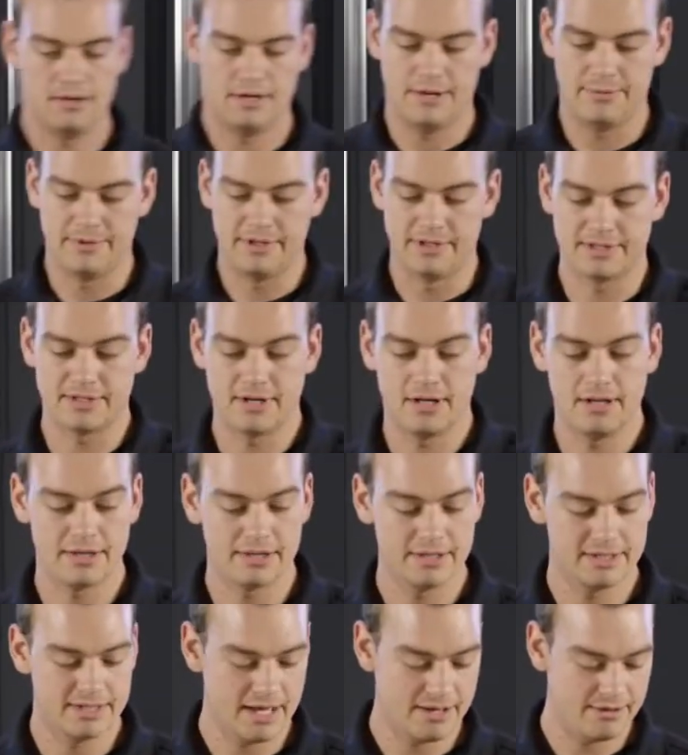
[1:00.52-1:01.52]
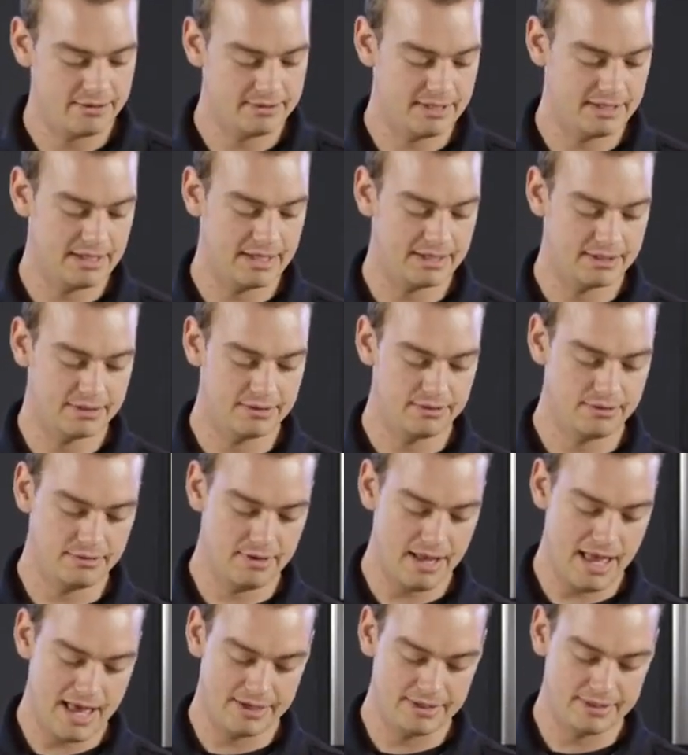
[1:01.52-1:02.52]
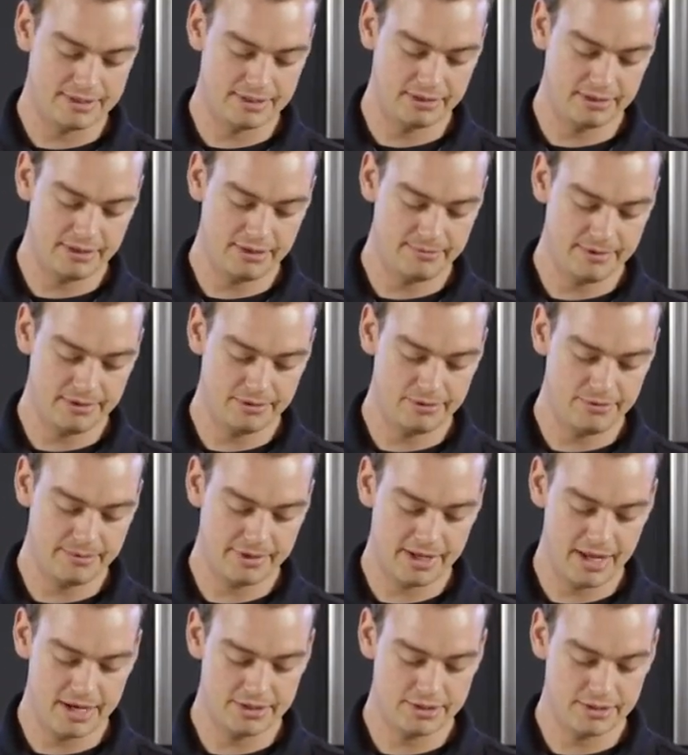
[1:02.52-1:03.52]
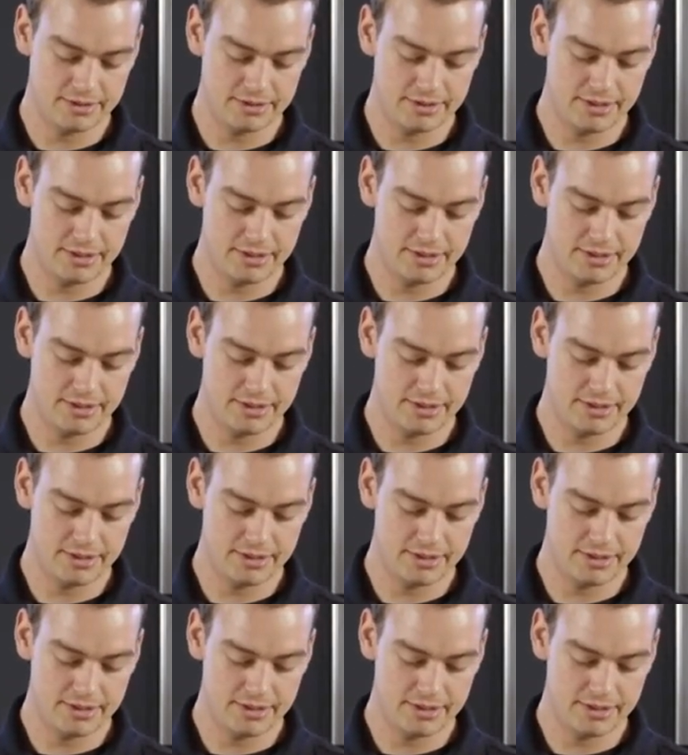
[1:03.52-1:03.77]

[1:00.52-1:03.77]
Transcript: Now when installing the dowels, I like to add just a little bit of lubrication to